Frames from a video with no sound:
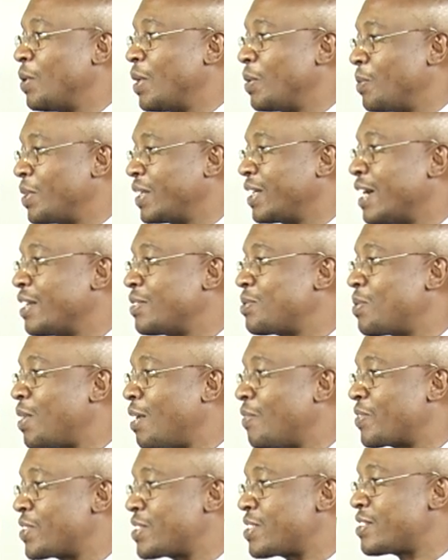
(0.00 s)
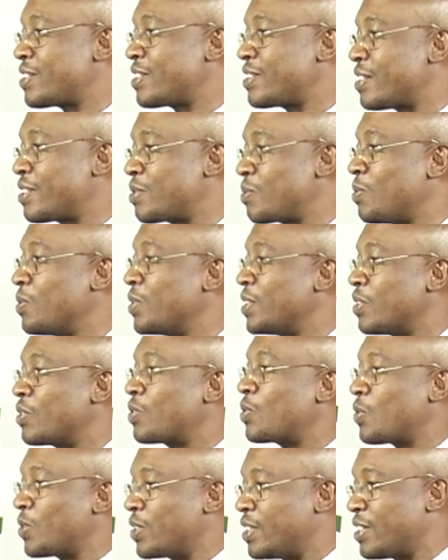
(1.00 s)
when we get to Africities, we would
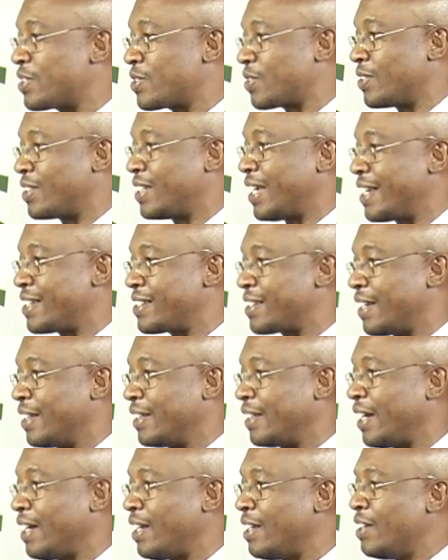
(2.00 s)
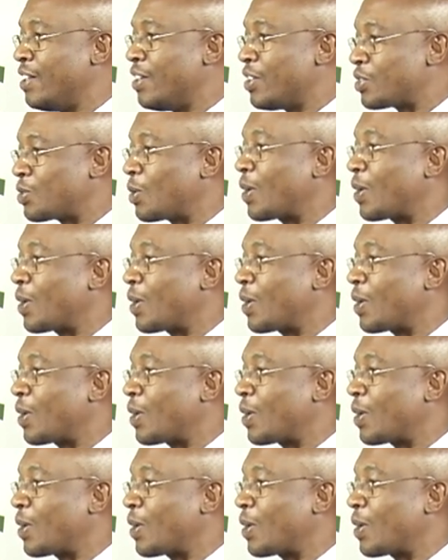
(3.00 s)
include this on the agenda